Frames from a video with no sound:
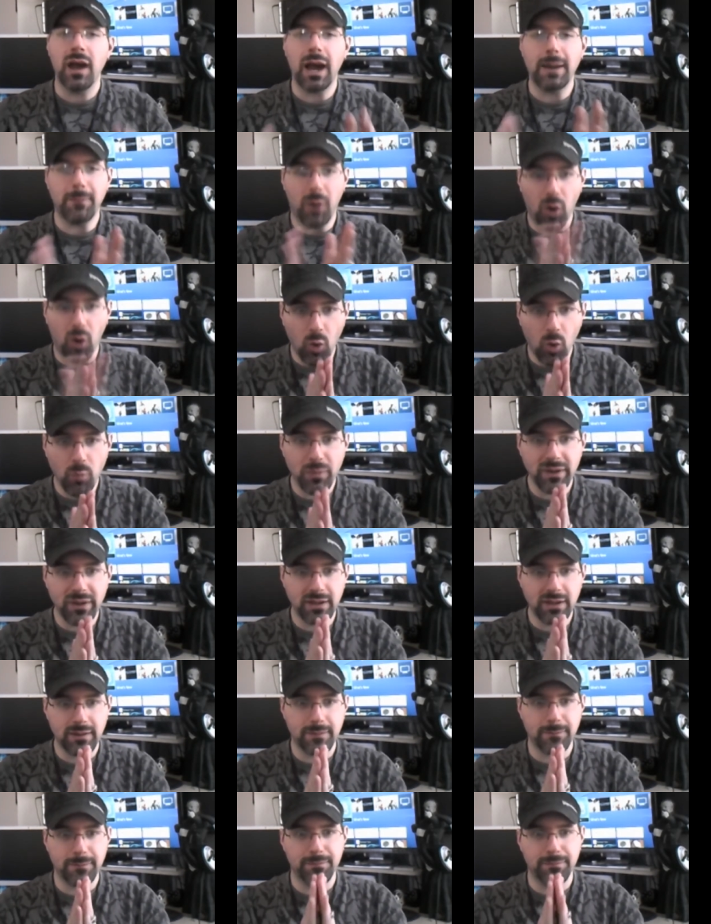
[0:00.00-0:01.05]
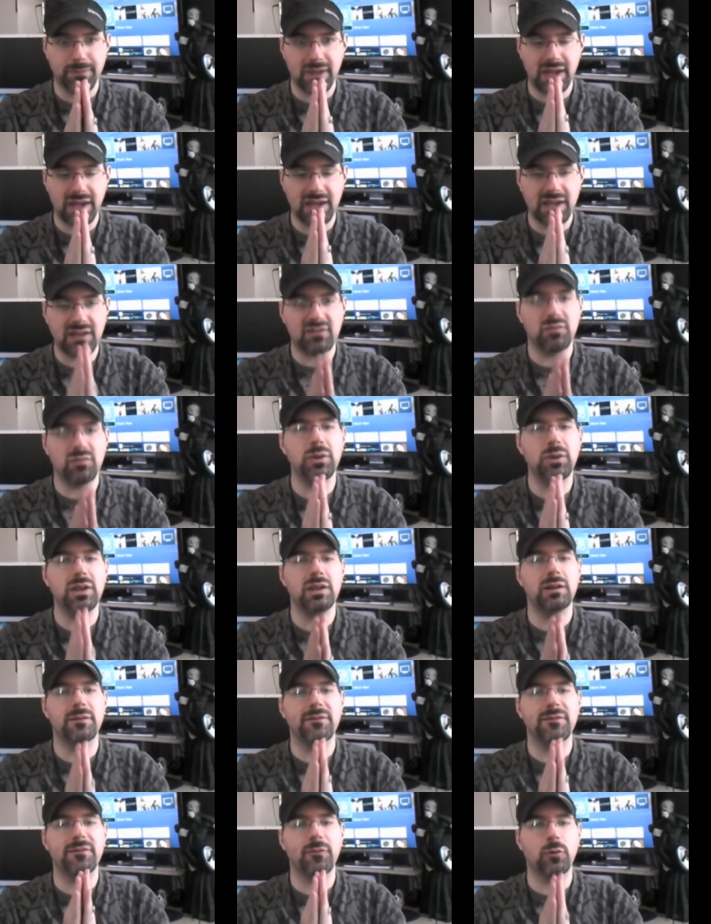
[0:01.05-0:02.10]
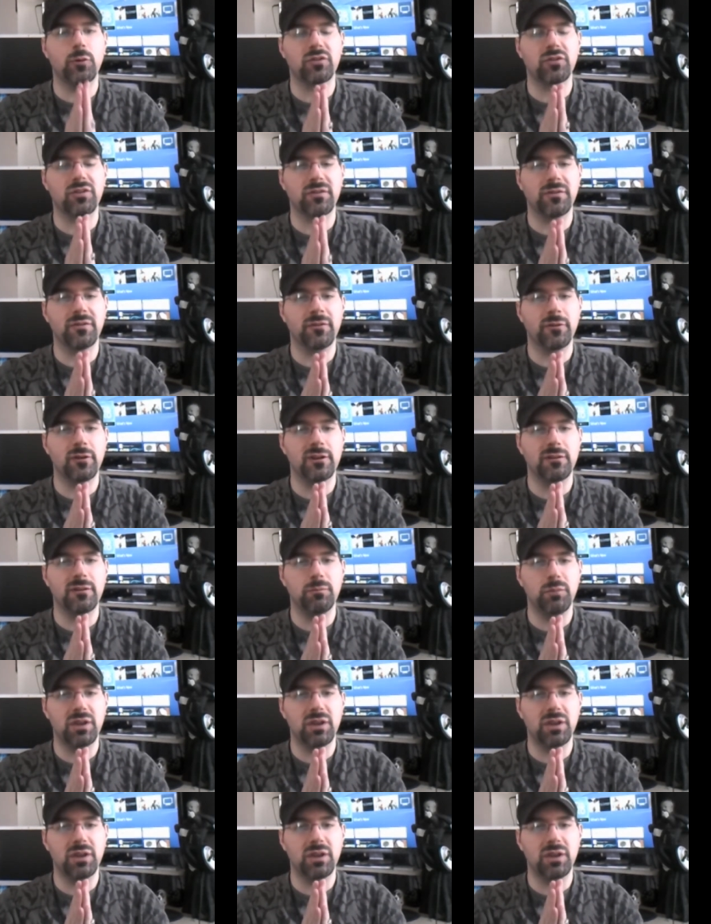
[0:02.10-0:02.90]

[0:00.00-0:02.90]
I'm hoping I get to be an enforcer for it